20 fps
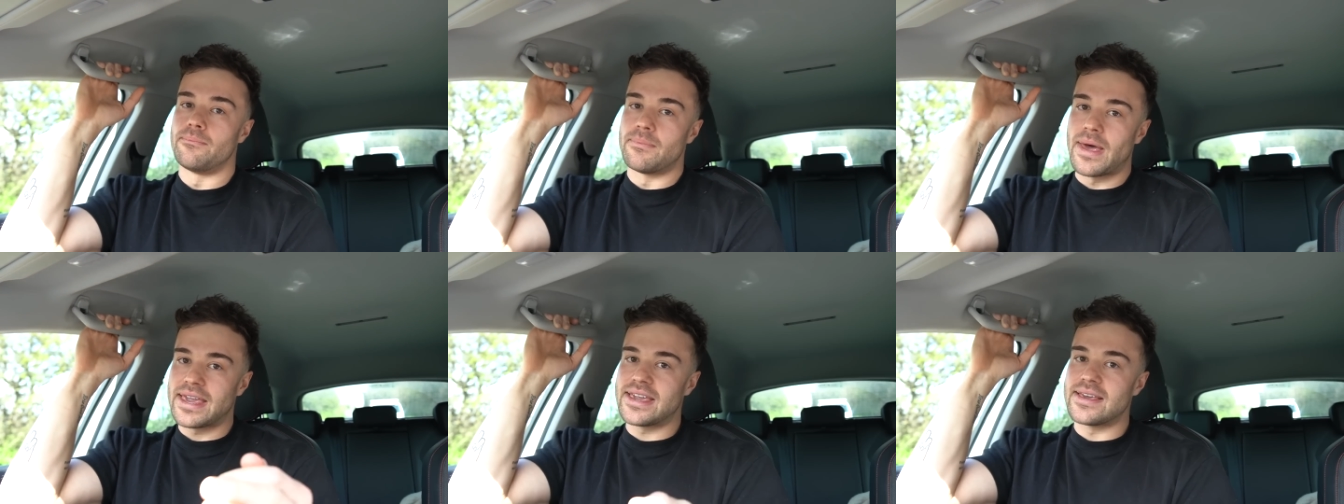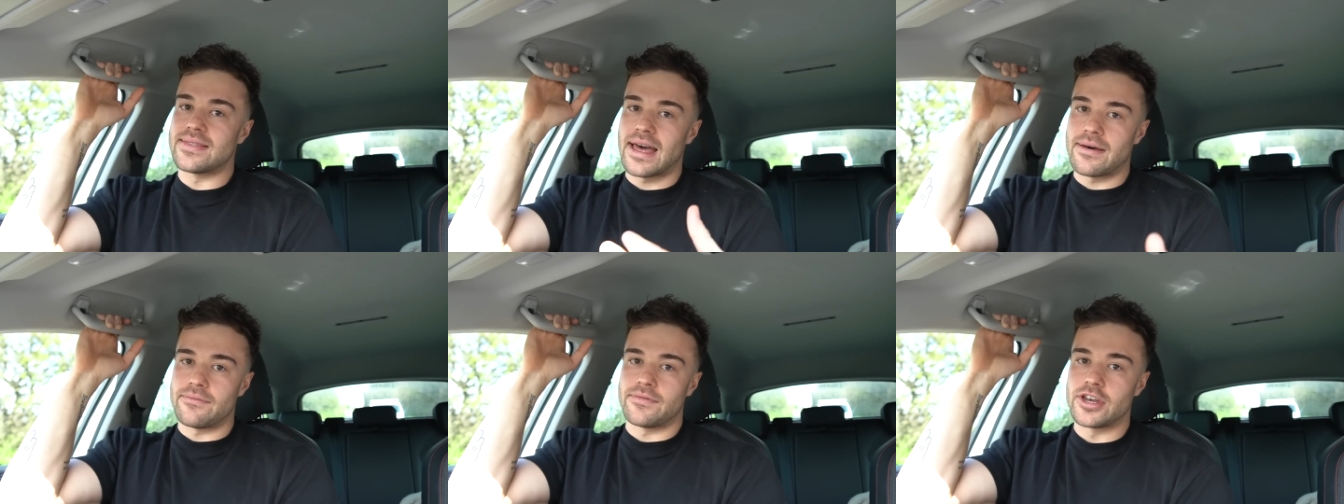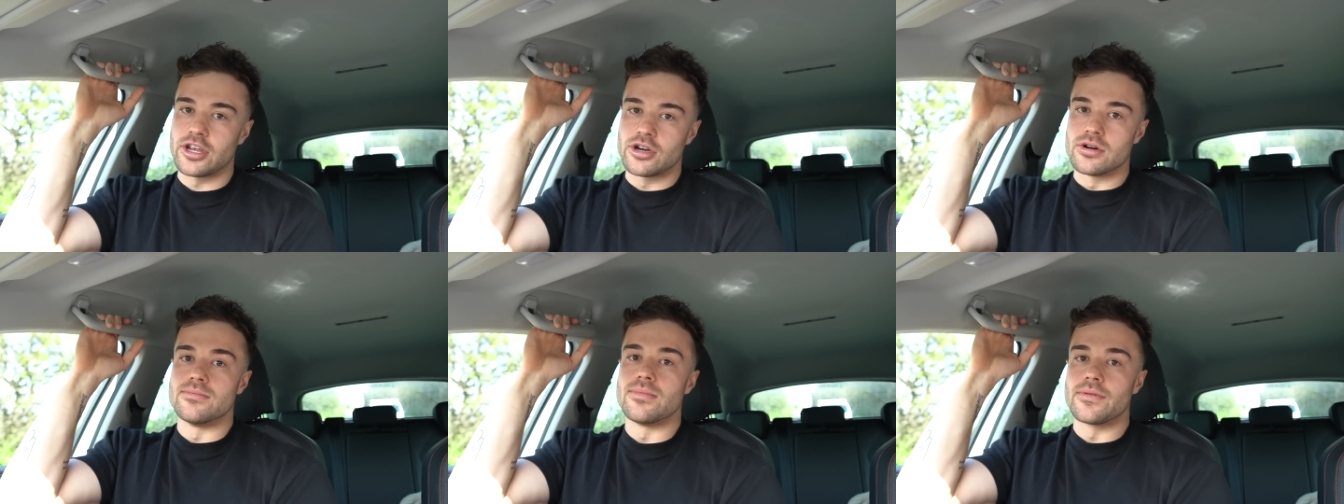making that
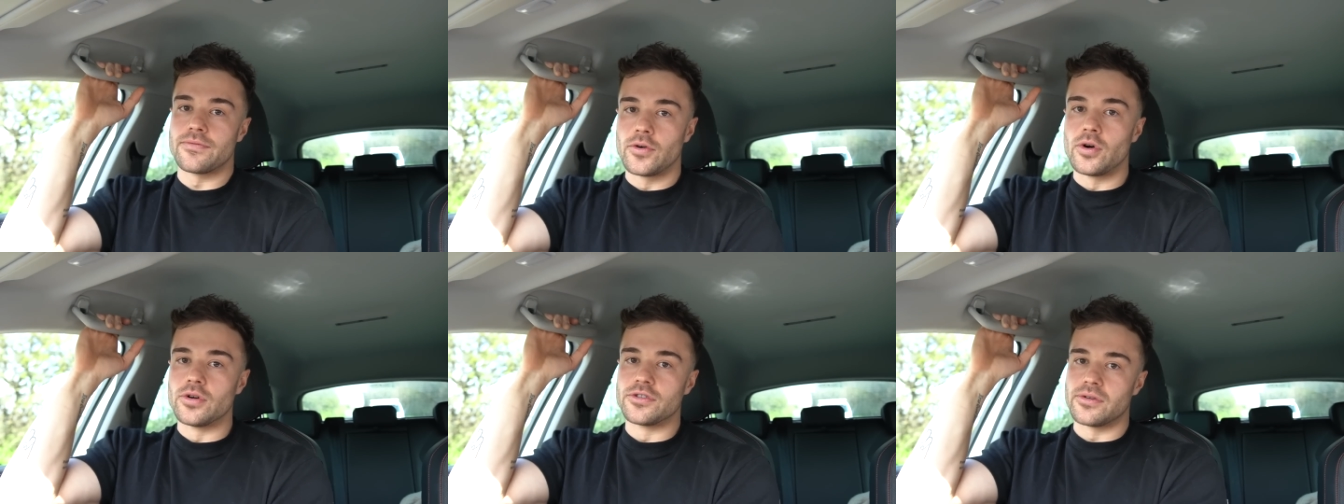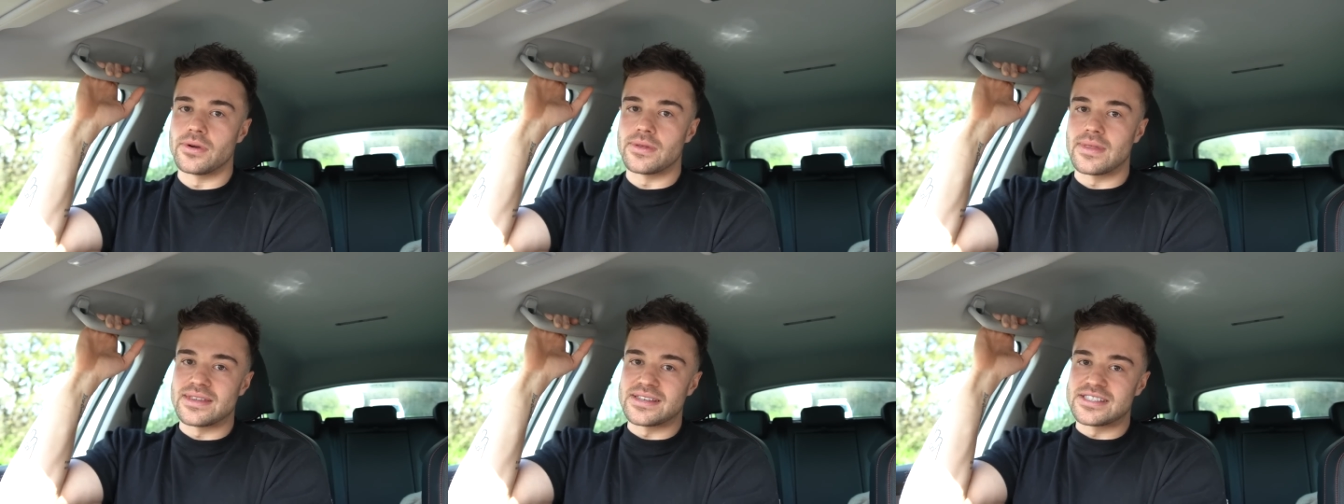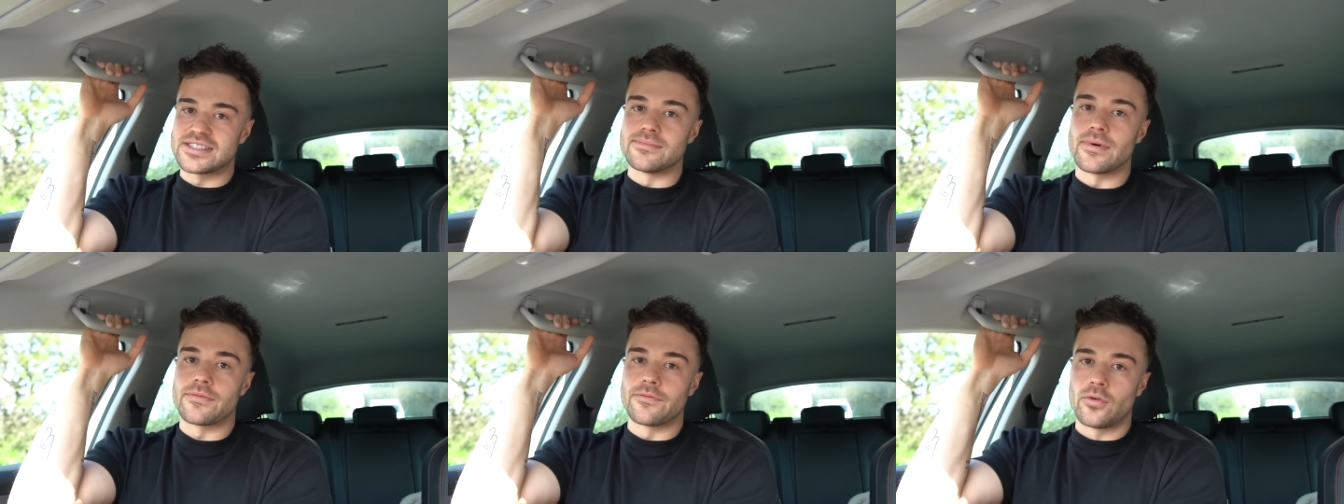video and before doing
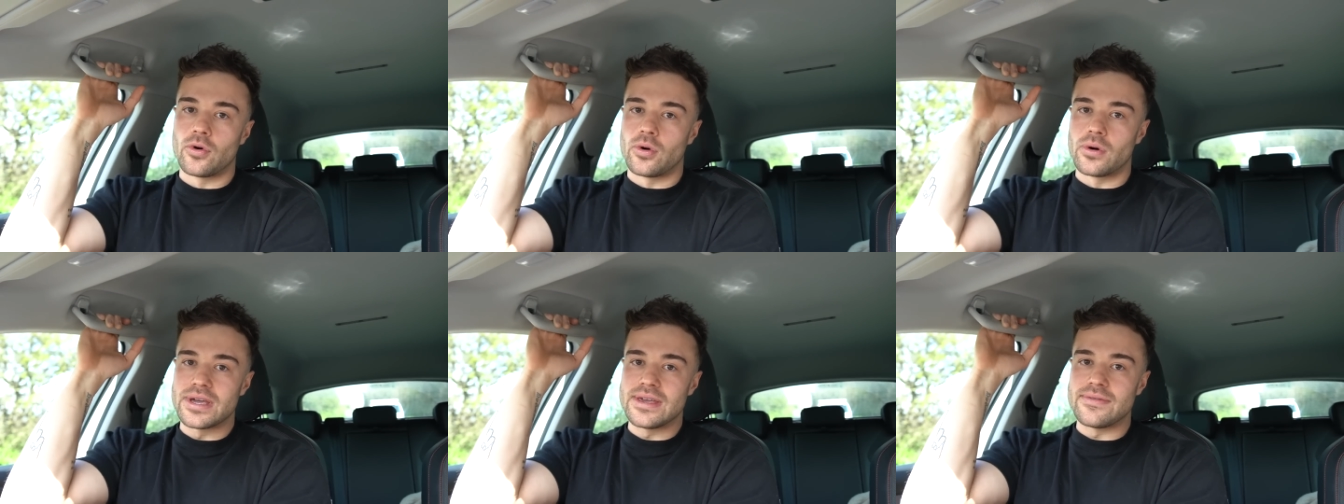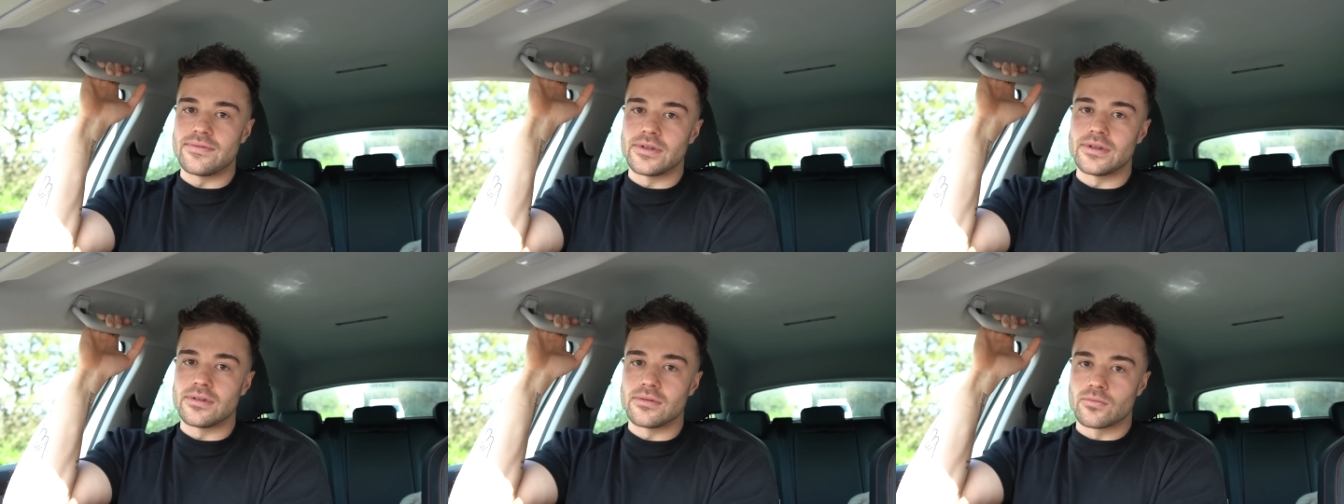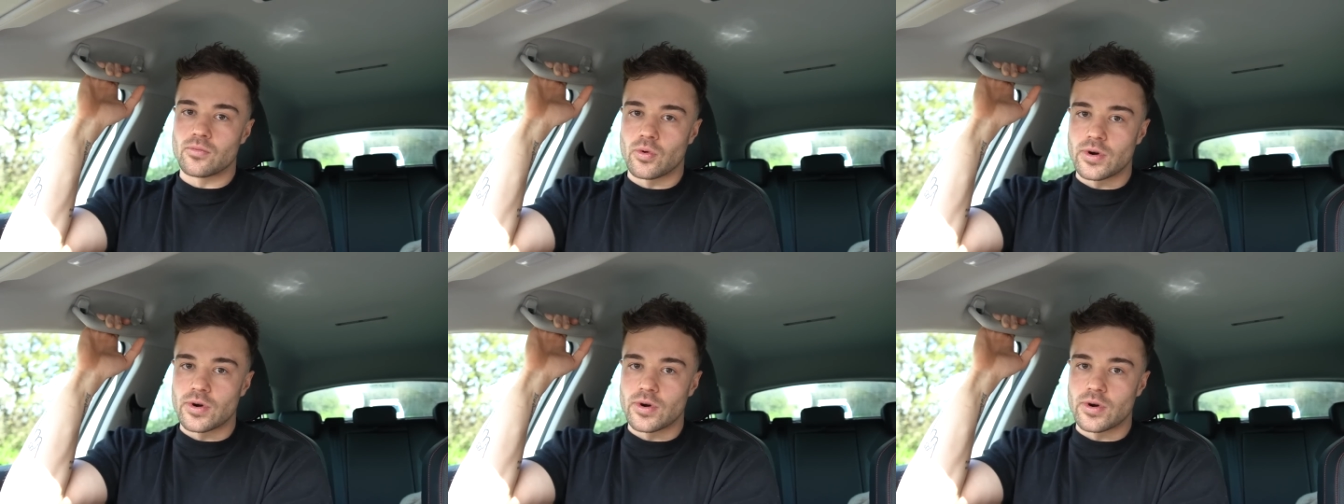this and before even